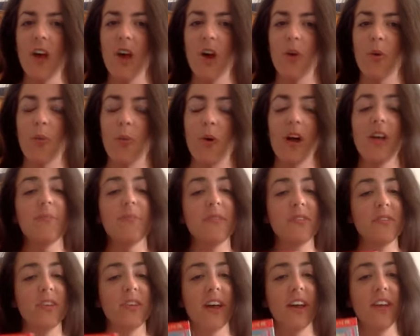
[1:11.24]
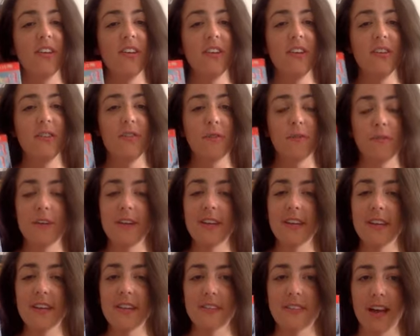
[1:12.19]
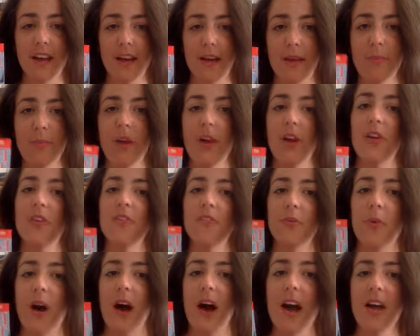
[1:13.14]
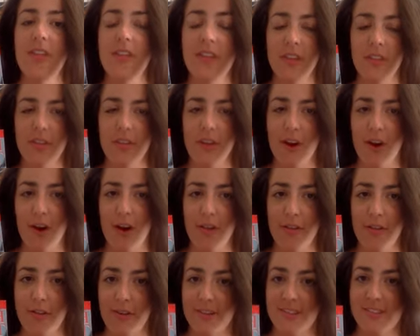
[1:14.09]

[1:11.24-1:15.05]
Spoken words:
Well, the title is Feeding Time, so I think the author is